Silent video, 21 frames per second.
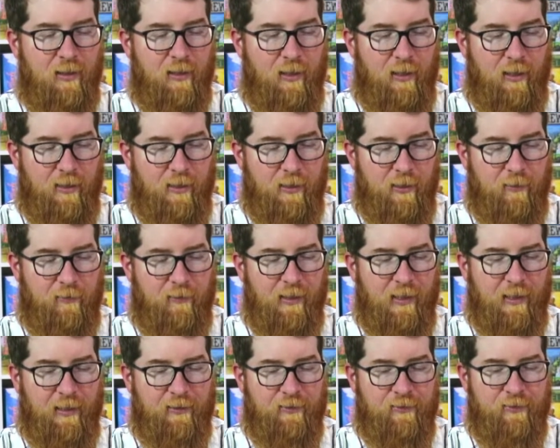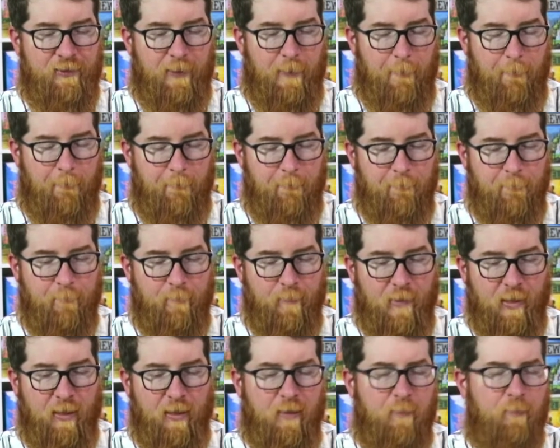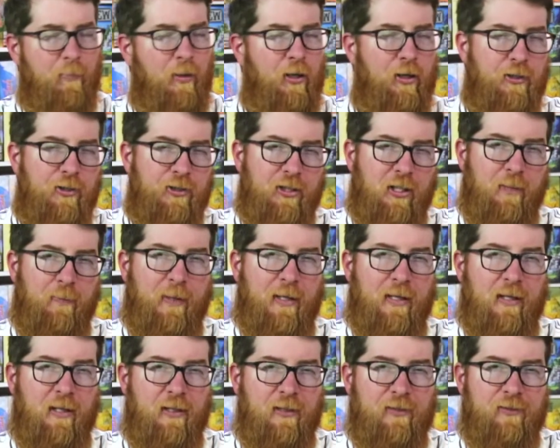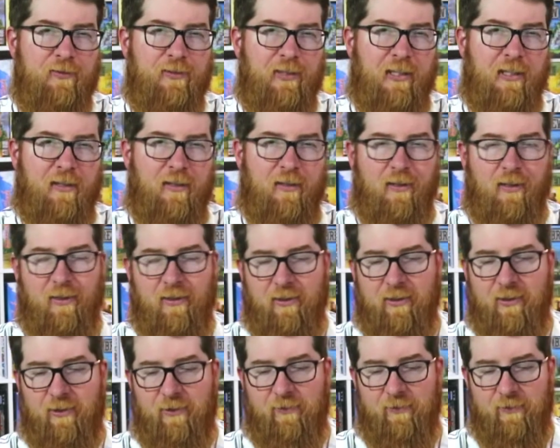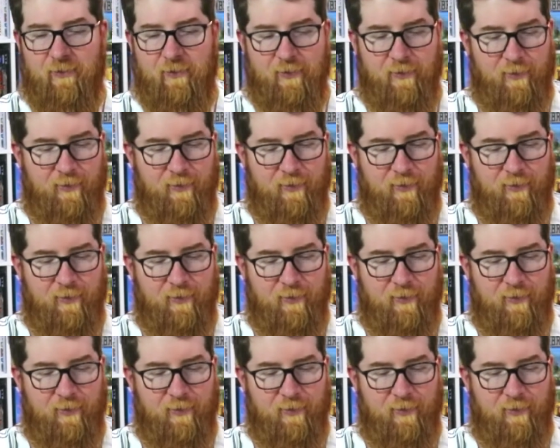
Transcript: Uh, you know, it's um, partially because it uh, you know